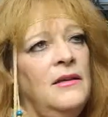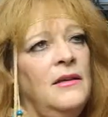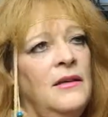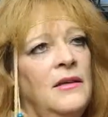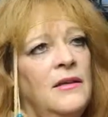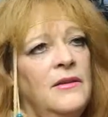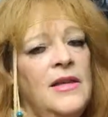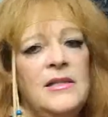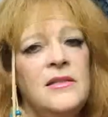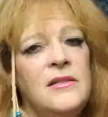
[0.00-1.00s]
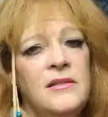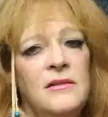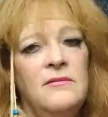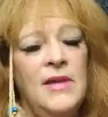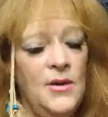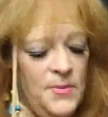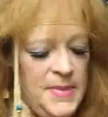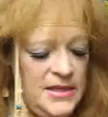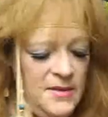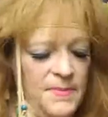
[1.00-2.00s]
uh, that's that will
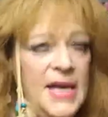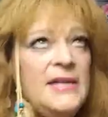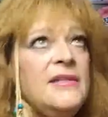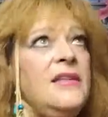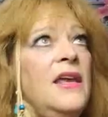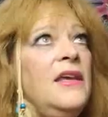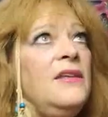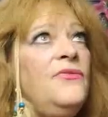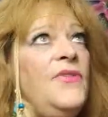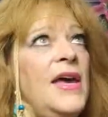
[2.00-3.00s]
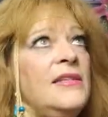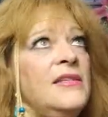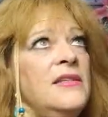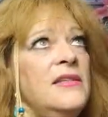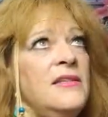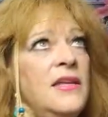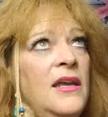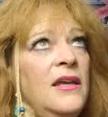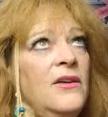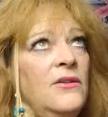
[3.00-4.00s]
be the best thing, the fastest
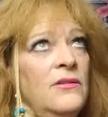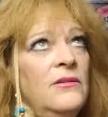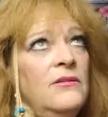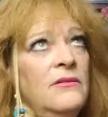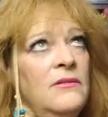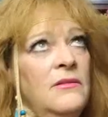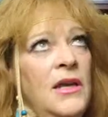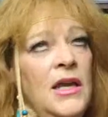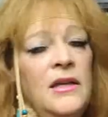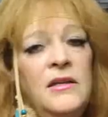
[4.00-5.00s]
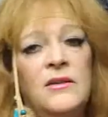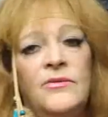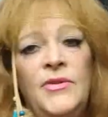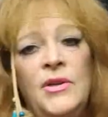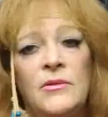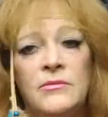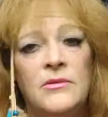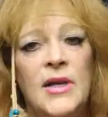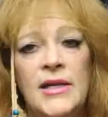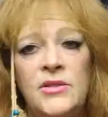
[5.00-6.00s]
thing, and it'll feel
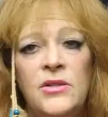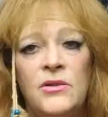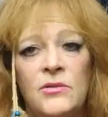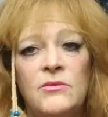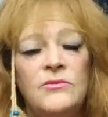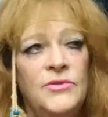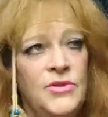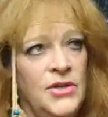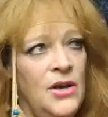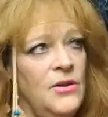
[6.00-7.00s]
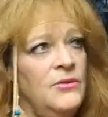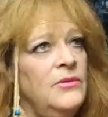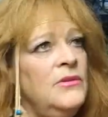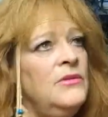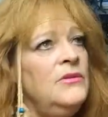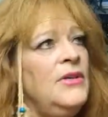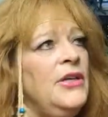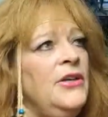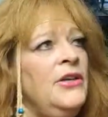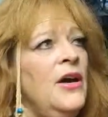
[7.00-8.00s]
great too. So,
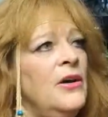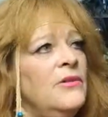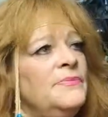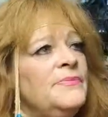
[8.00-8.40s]
there you go.